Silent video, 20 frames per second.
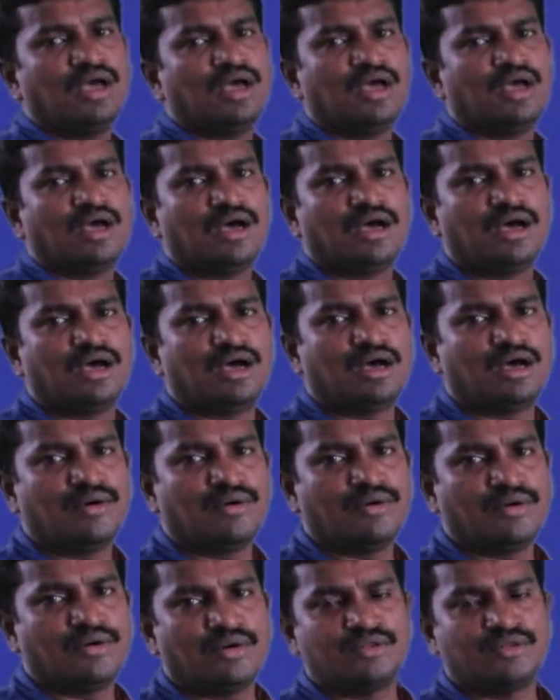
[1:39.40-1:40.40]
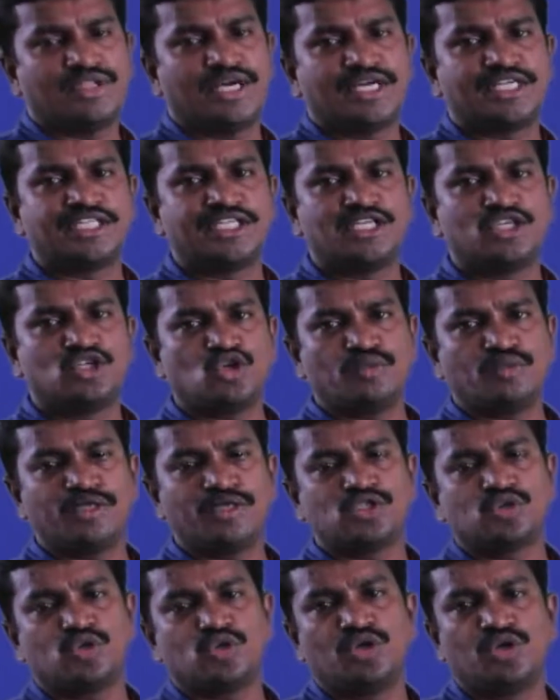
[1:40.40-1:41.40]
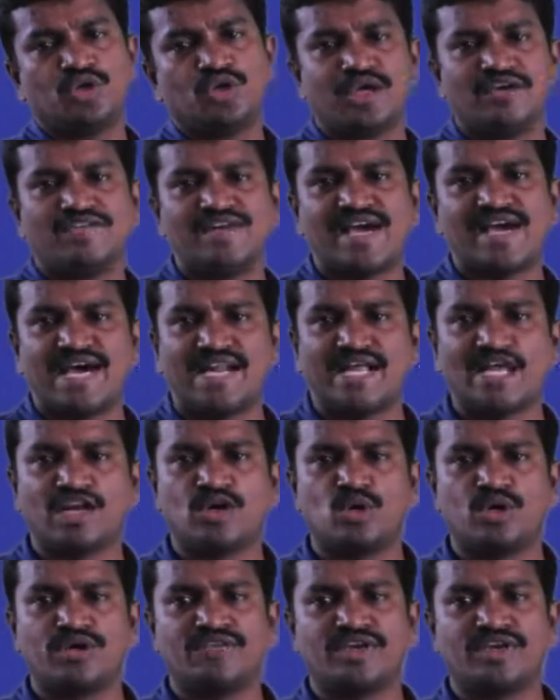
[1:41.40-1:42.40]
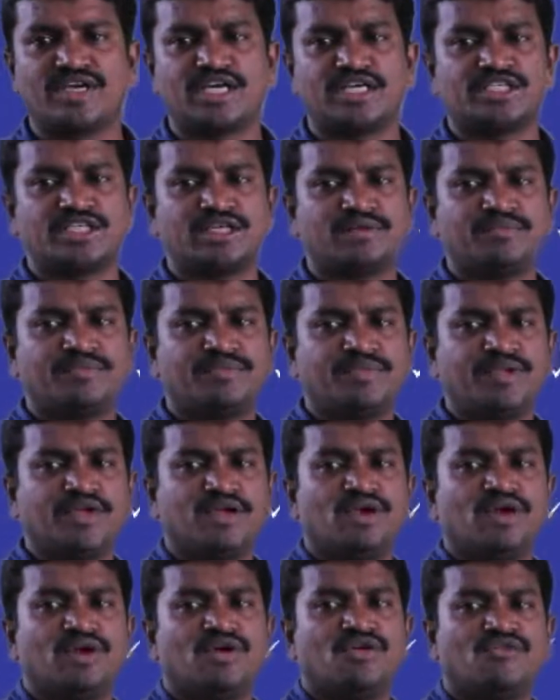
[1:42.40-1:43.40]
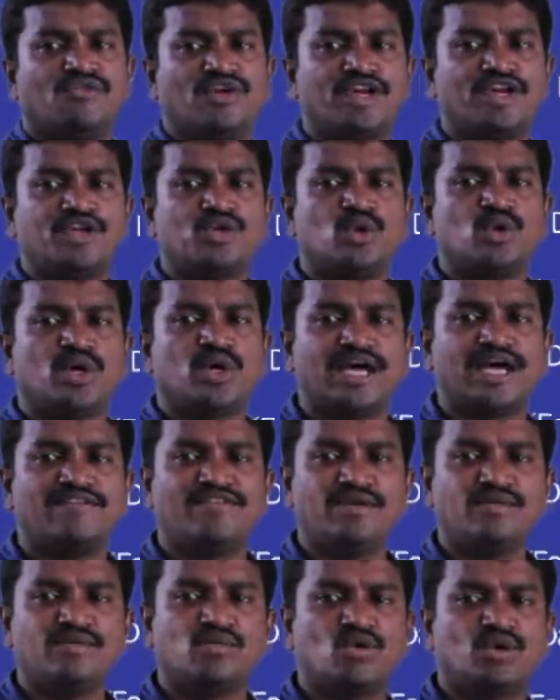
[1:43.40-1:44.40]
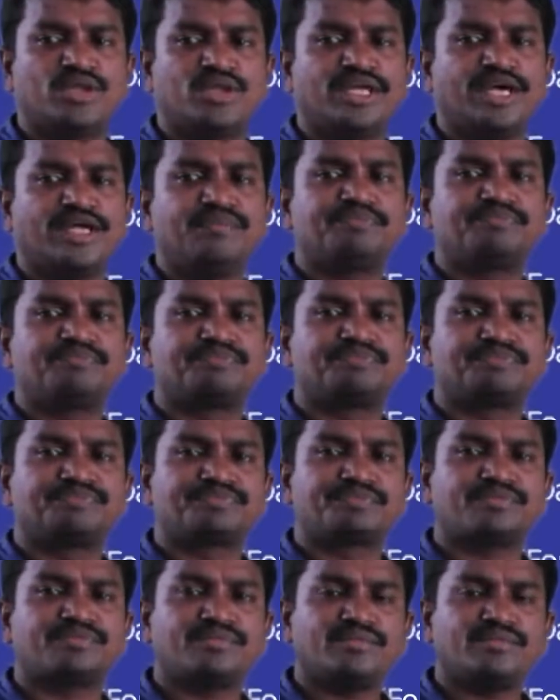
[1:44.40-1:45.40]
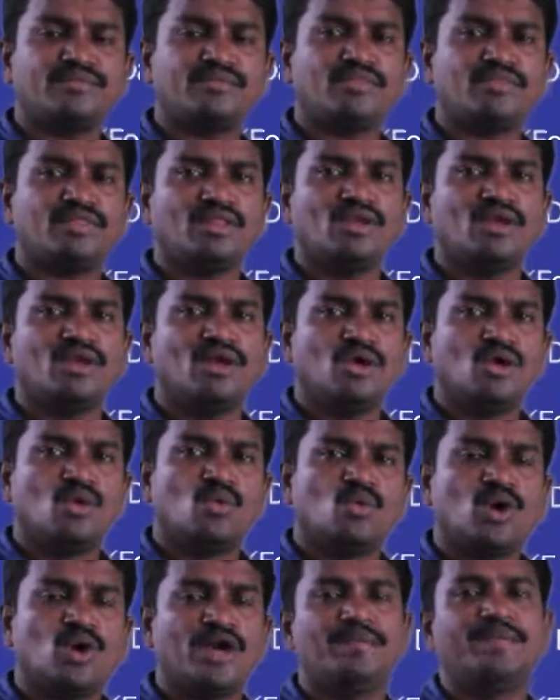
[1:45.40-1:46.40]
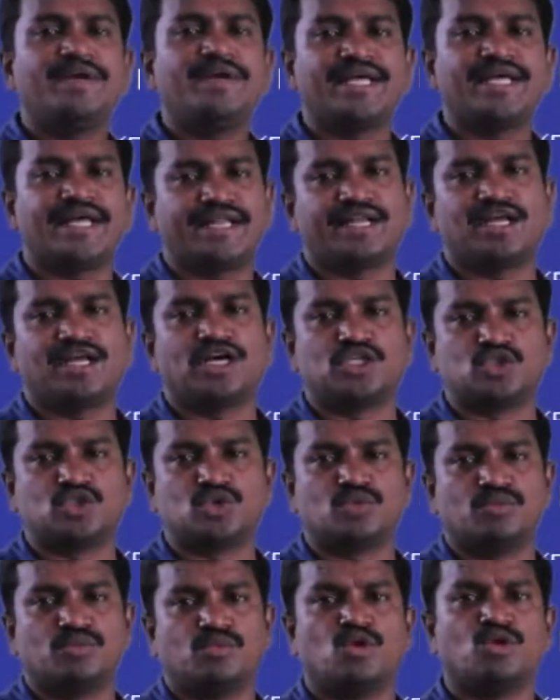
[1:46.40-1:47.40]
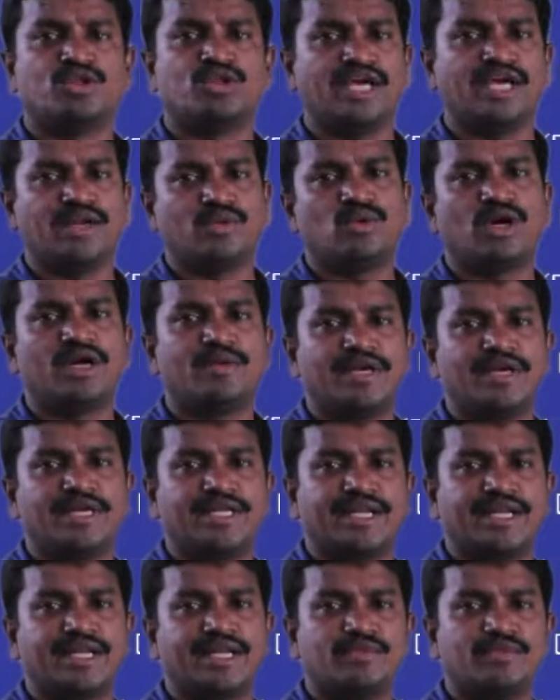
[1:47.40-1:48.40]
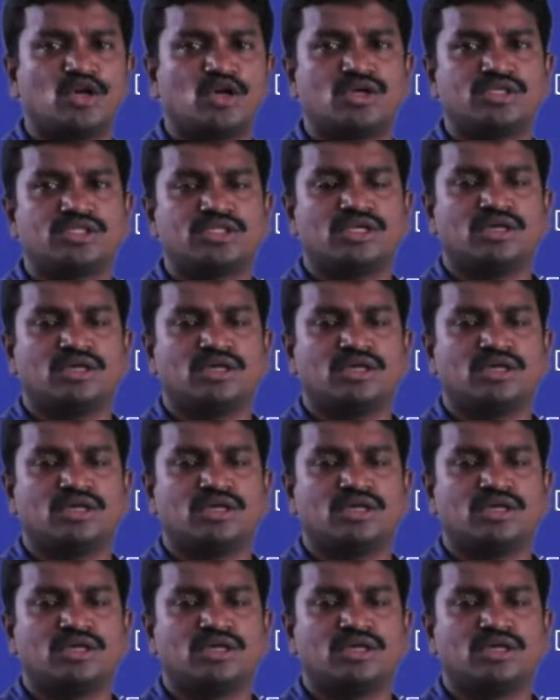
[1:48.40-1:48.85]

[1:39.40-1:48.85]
That syndrome is going to give error notification when you are having more than 1-bit error, also more than 1-bit error, because